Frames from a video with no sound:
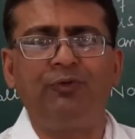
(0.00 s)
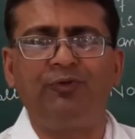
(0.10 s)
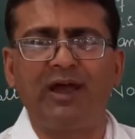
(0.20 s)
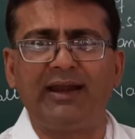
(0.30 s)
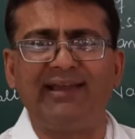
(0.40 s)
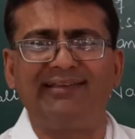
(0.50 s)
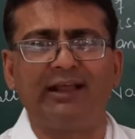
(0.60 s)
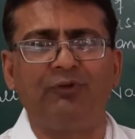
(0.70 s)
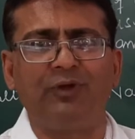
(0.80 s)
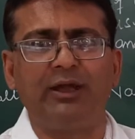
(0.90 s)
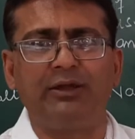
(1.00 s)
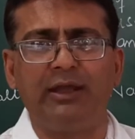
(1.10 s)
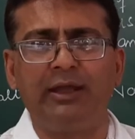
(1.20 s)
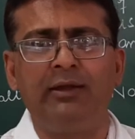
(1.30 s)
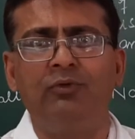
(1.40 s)
ferrous sulfate
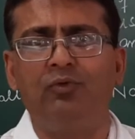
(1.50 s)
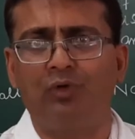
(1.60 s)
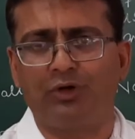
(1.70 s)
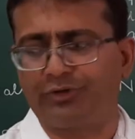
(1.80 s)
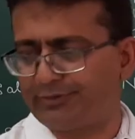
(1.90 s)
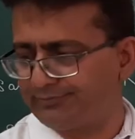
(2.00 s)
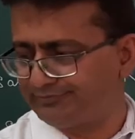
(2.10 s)
in water.